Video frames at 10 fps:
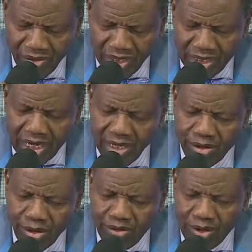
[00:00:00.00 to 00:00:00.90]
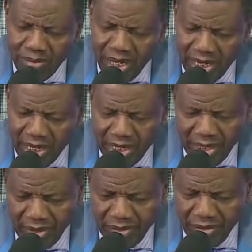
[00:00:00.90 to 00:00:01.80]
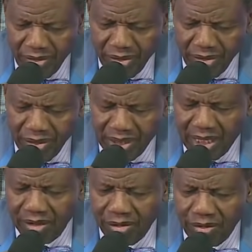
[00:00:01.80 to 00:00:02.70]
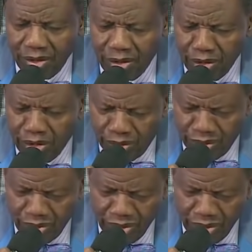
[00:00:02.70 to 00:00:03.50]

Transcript: We thank you for May. We thank you for June.